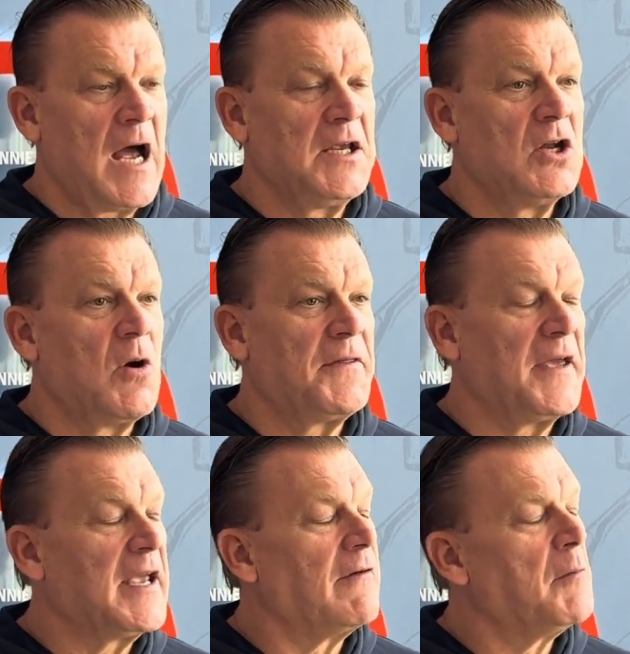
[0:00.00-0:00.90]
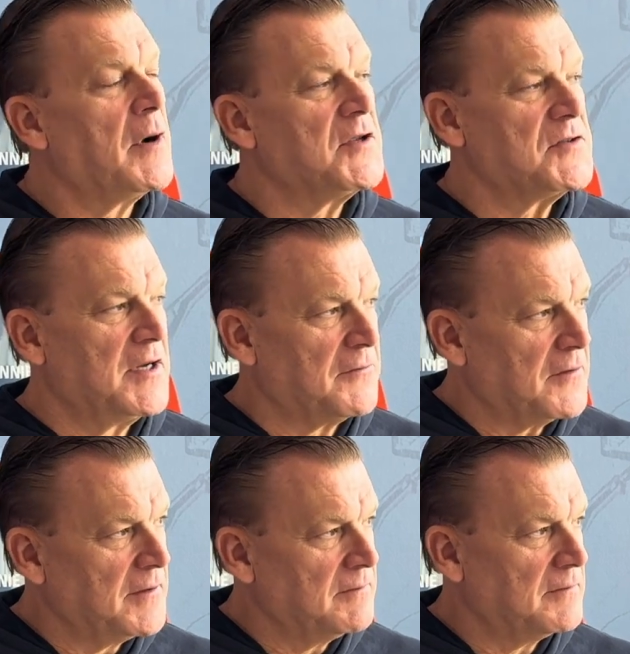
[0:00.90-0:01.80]
You know, I think everybody's
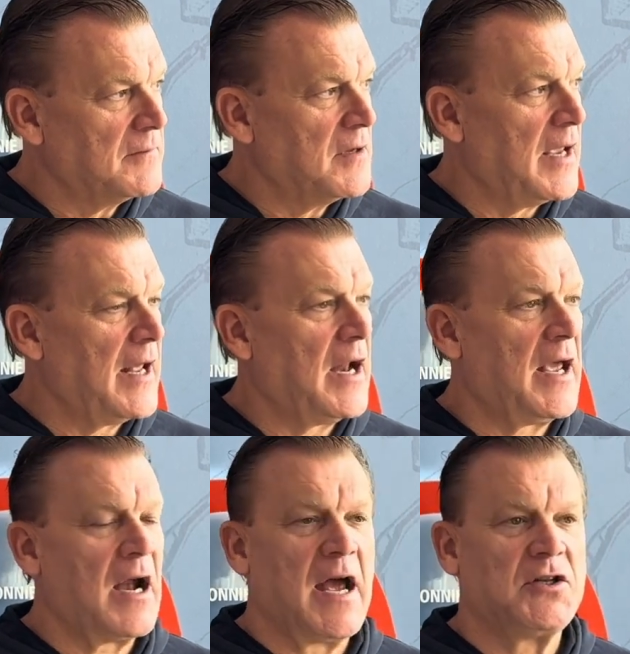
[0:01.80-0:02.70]
different, and